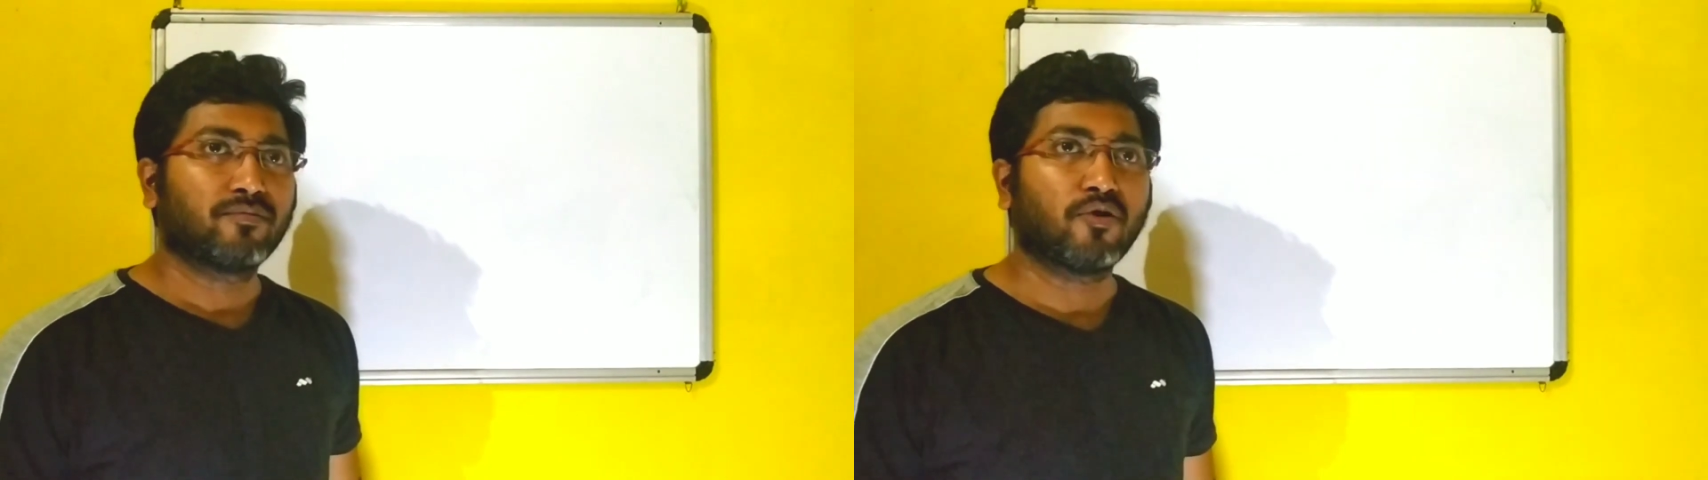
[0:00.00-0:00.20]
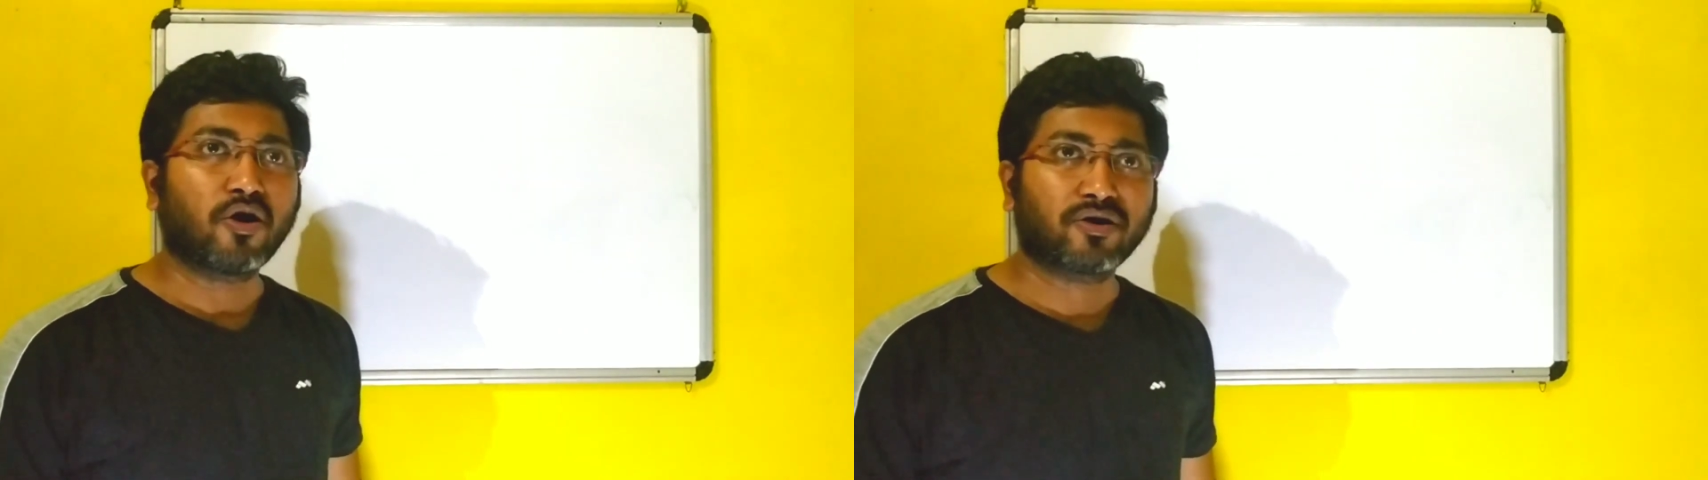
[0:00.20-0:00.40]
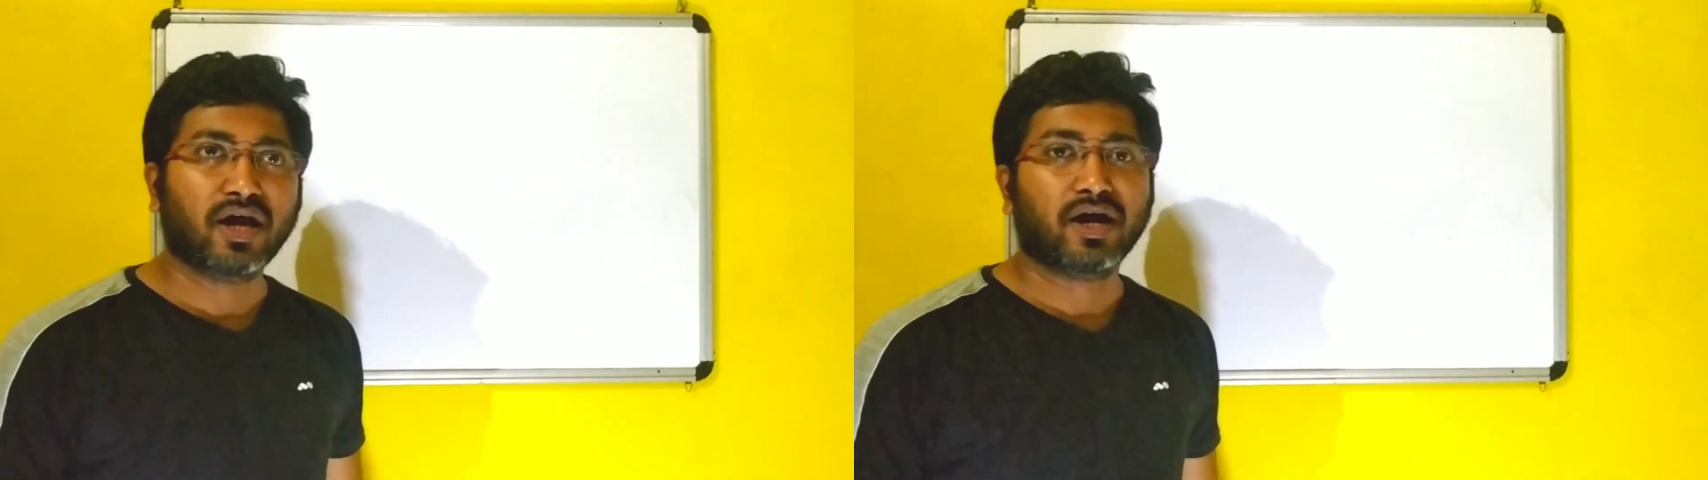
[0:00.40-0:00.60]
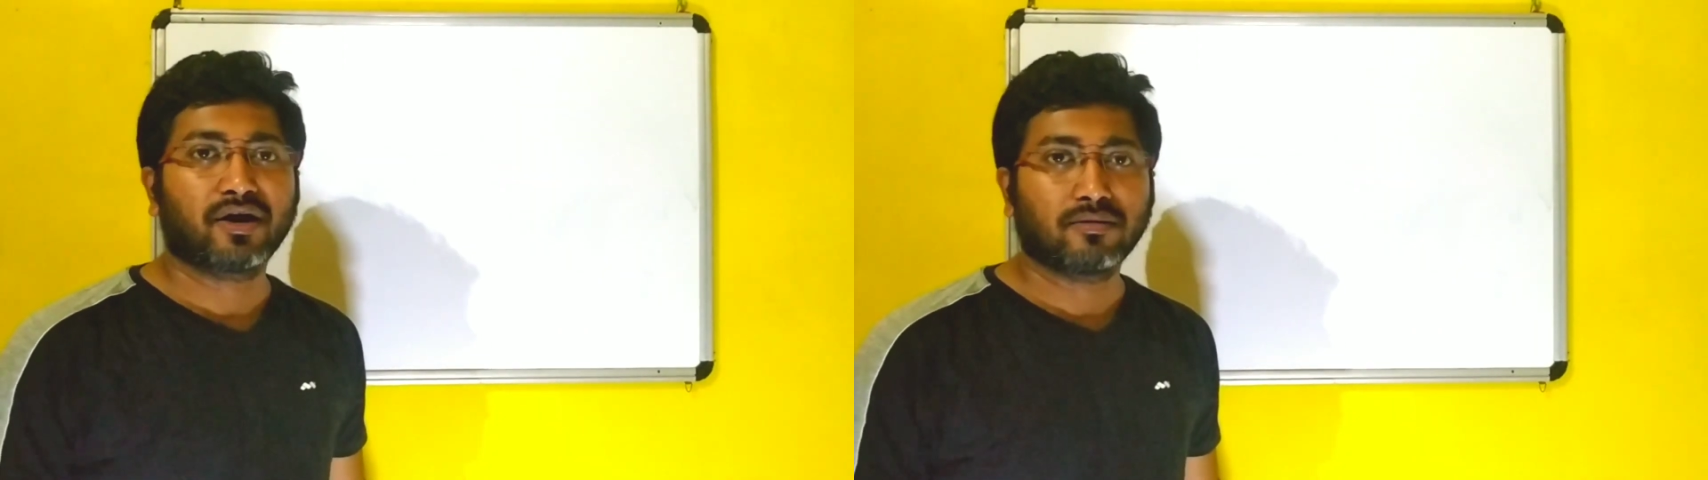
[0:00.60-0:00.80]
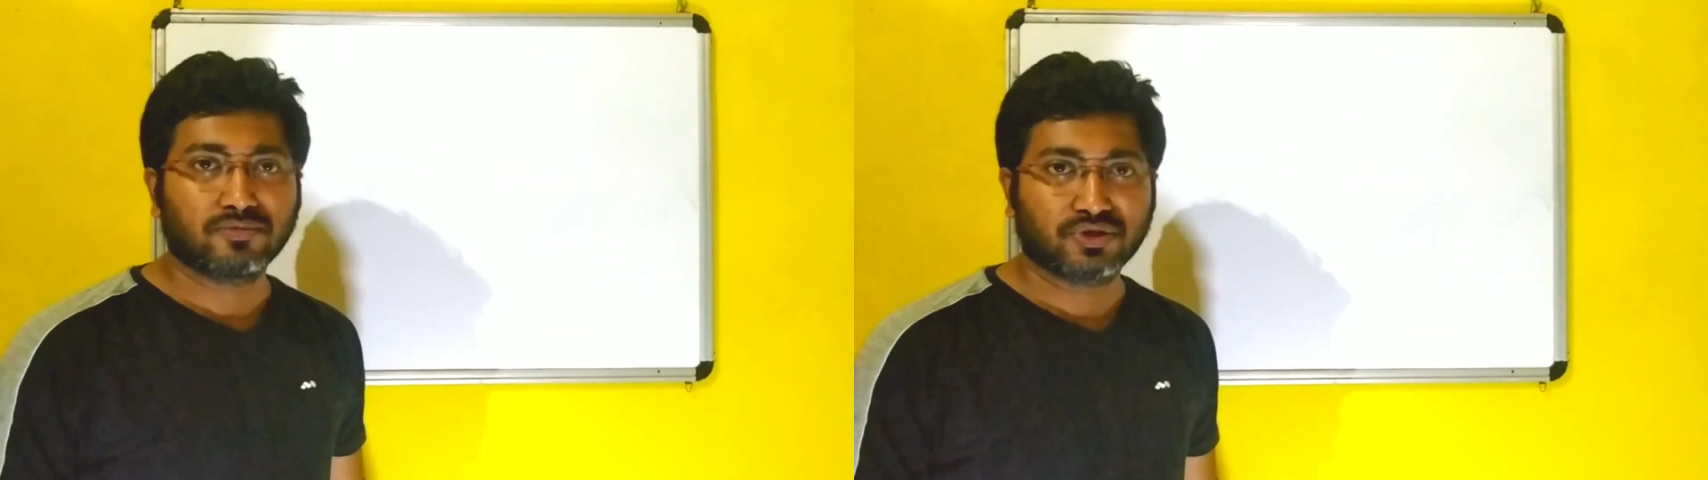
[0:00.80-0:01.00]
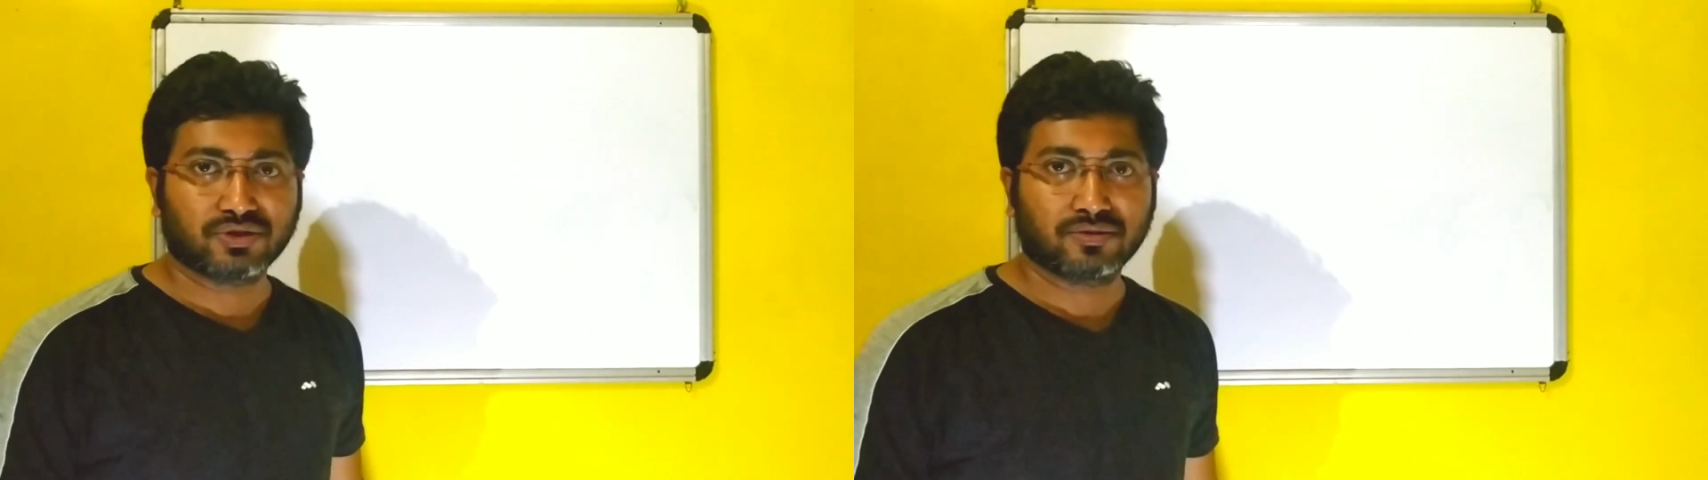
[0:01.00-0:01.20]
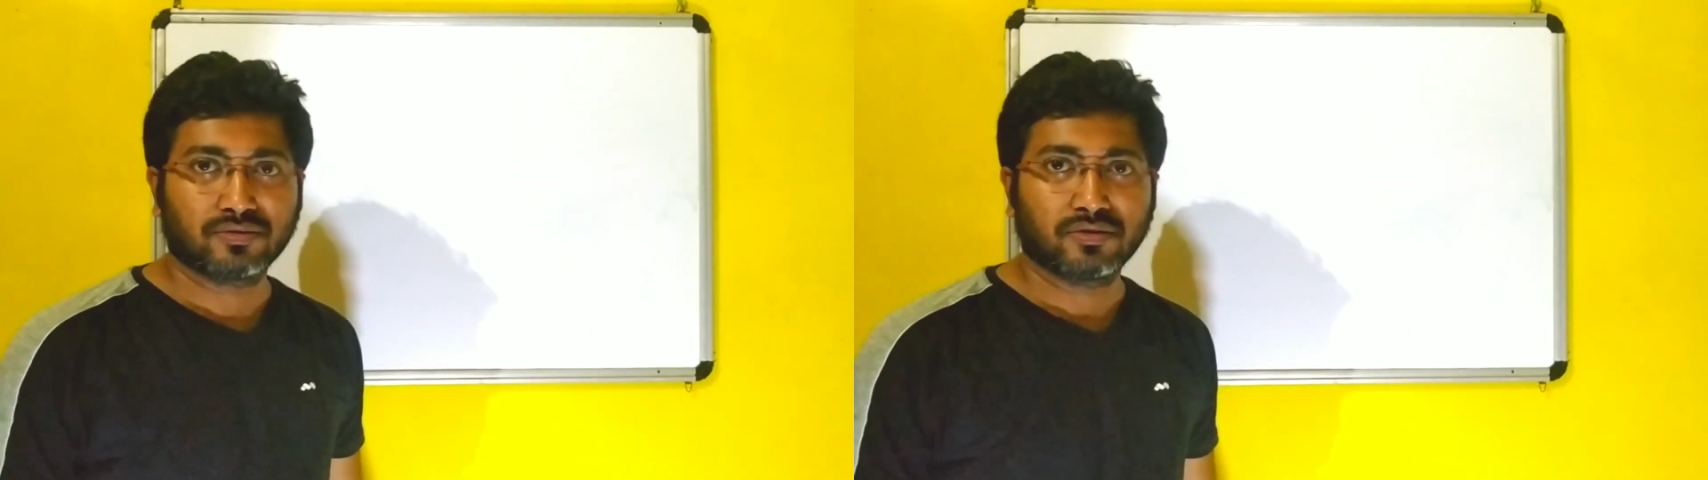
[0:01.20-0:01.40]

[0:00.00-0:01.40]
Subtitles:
block diagrams,